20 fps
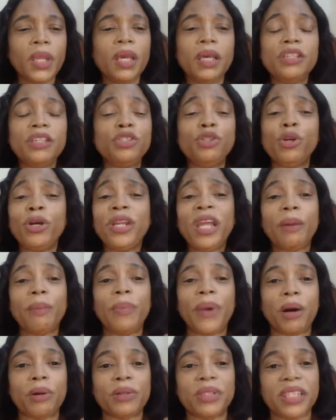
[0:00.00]
it's not
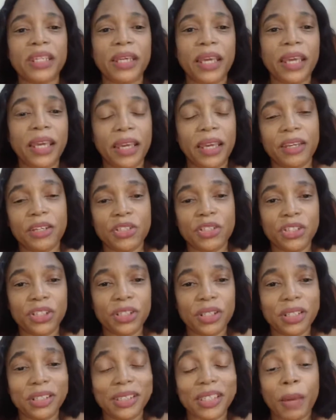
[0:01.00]
about the age,
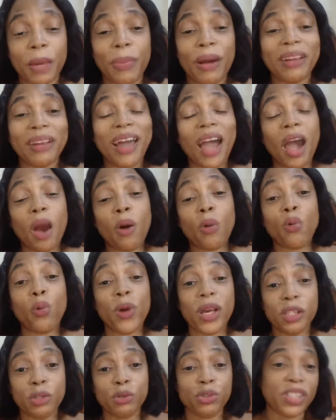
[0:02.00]
it's about how
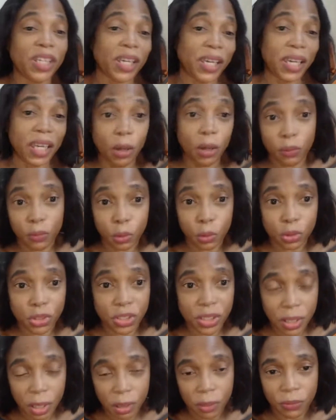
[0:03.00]
well you take care of
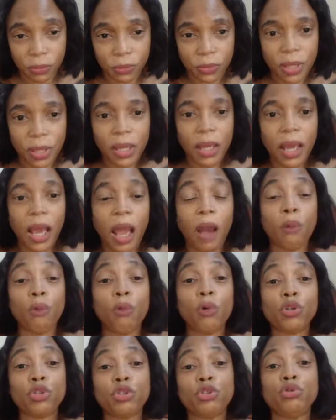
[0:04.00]
yourself and
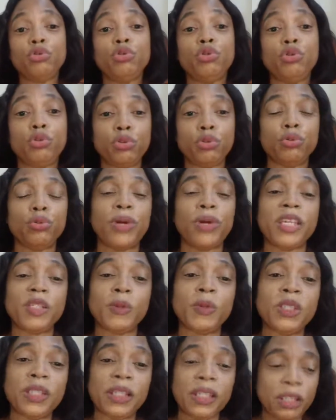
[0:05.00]
what you do,
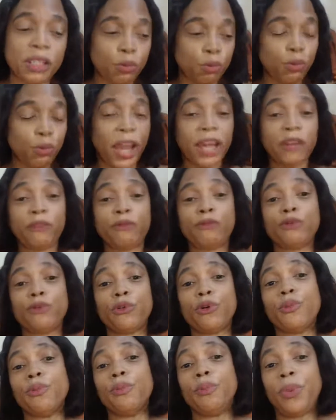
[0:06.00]
especially right
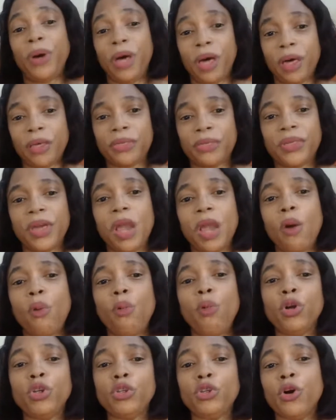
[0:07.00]
from birth,
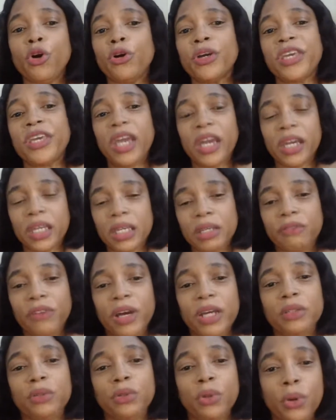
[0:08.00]
what your
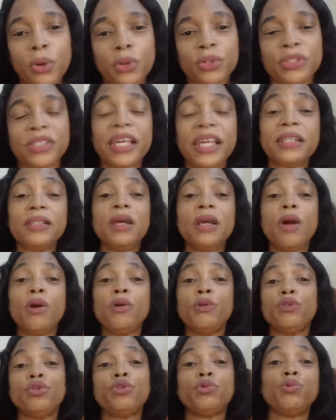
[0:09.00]
caregiver does, then
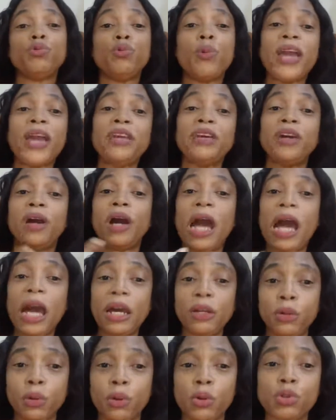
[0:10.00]
to where you're
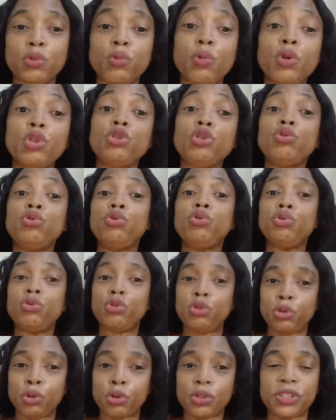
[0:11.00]
adult, what you do
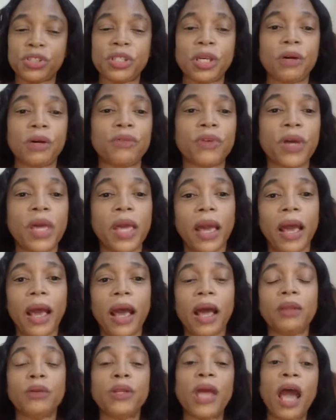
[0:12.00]
to yourself
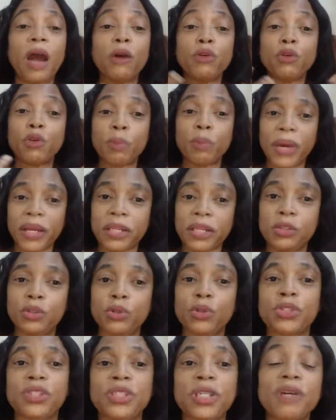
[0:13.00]
and how you manage
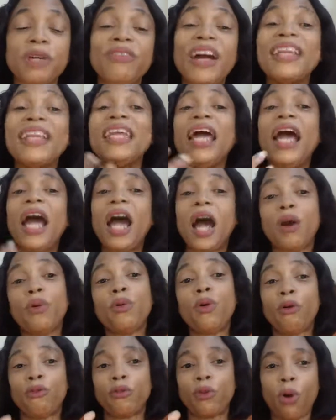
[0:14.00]
yourself, and
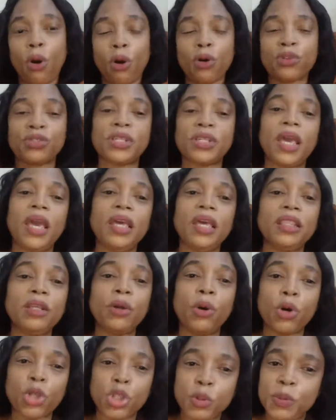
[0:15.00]
how, of course,
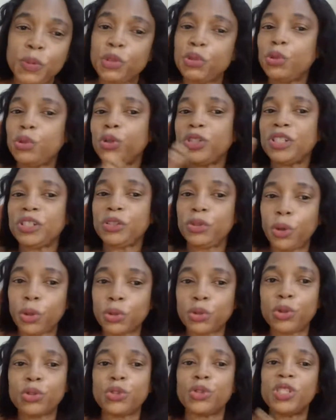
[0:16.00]
the hospital or the
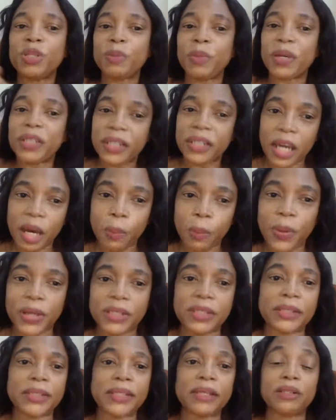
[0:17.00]
doctors or the medical
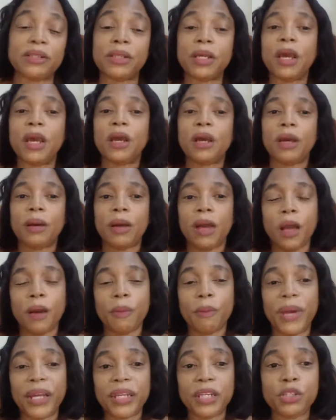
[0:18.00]
personnel
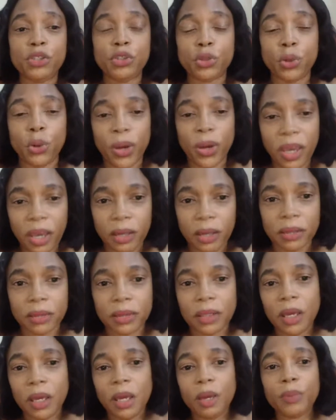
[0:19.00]
manage your
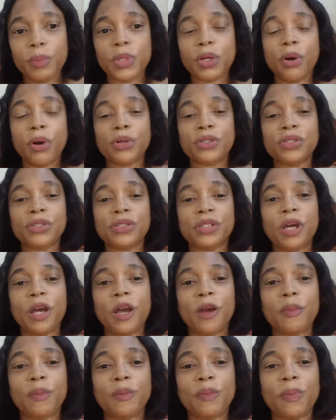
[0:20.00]
health. Because,
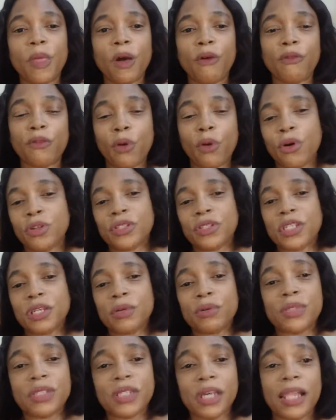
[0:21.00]
of course,
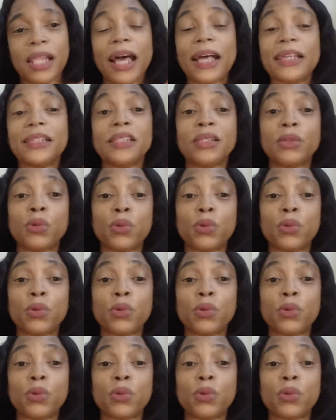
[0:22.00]
sickle cell has its